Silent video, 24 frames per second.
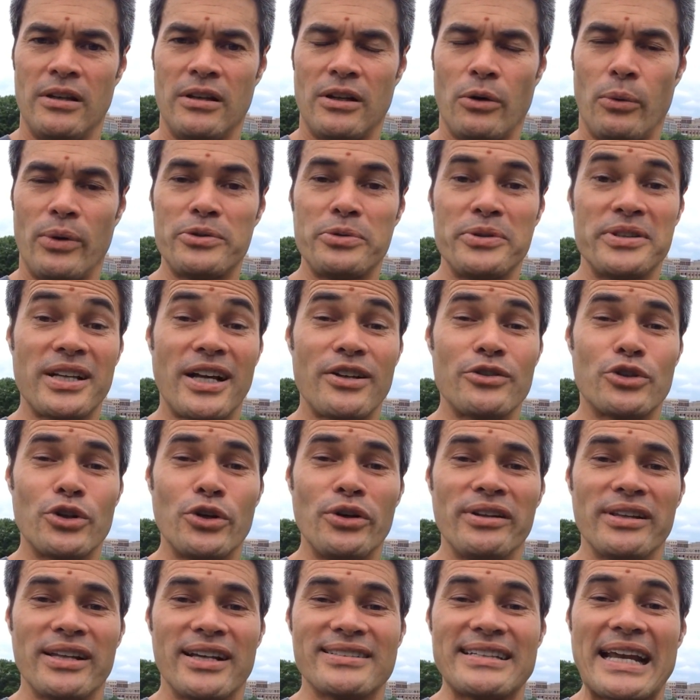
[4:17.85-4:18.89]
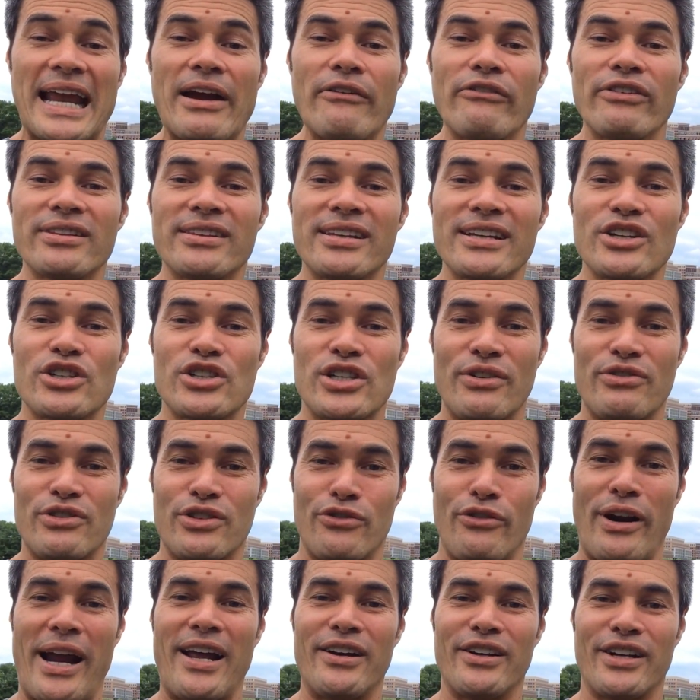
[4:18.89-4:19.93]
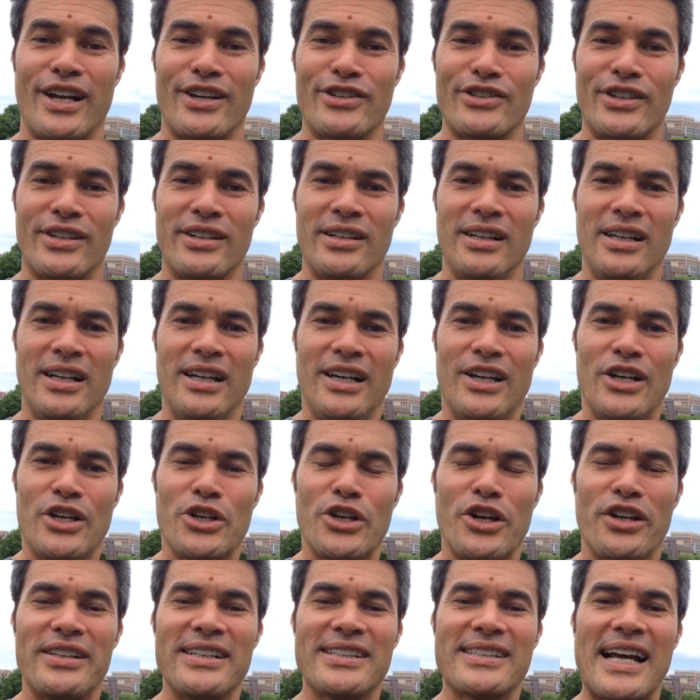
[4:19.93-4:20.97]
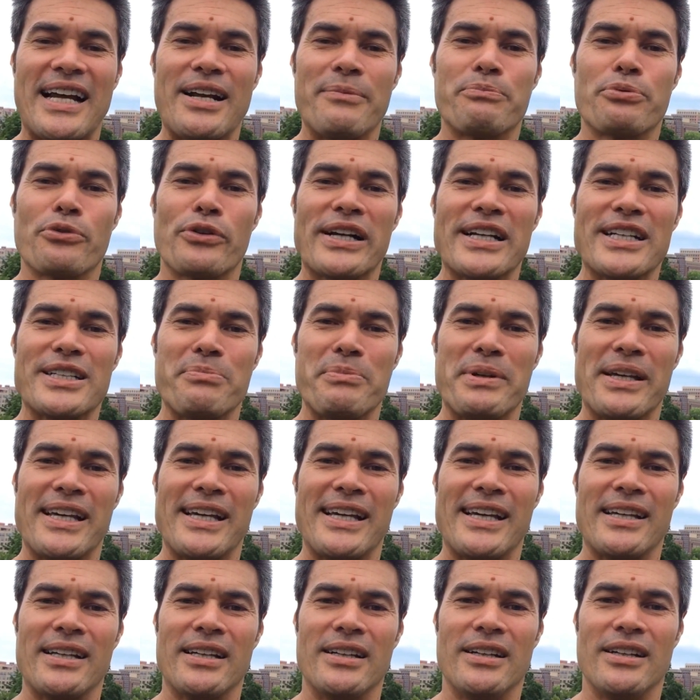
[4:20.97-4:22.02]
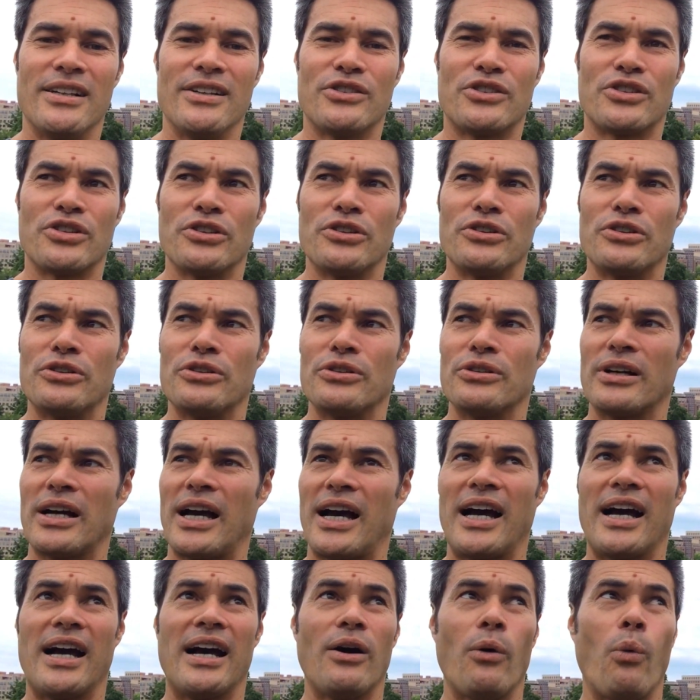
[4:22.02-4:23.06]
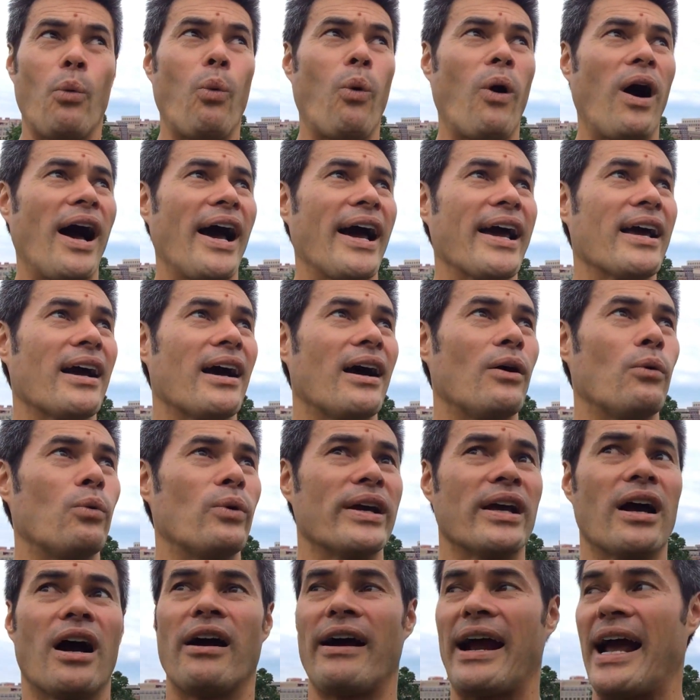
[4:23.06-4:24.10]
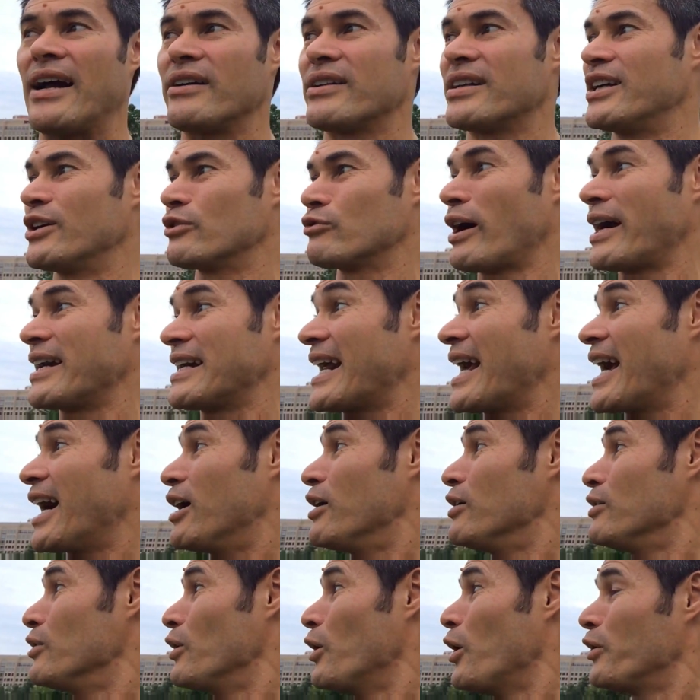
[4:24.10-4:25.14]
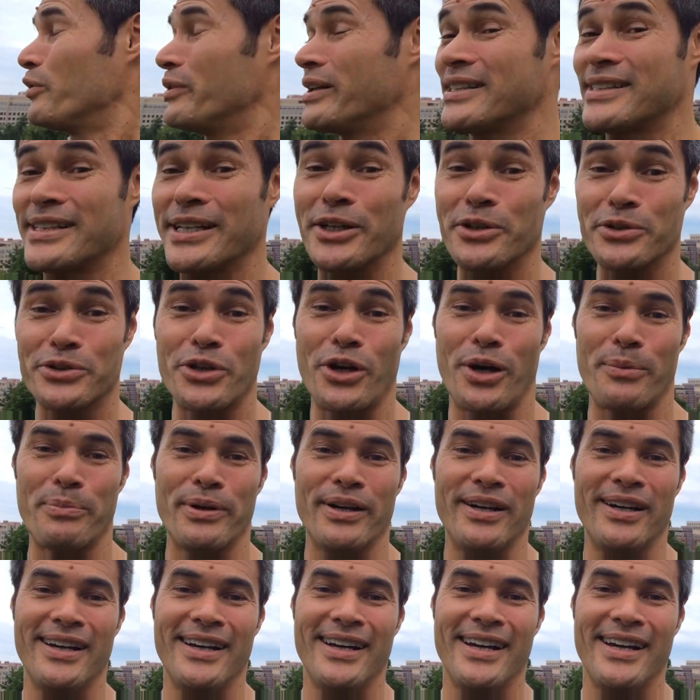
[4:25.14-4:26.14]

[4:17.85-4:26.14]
And once we start doing this, everything shifts around us. And, you know, this kind of brings me to why we are out here right now on this hilltop.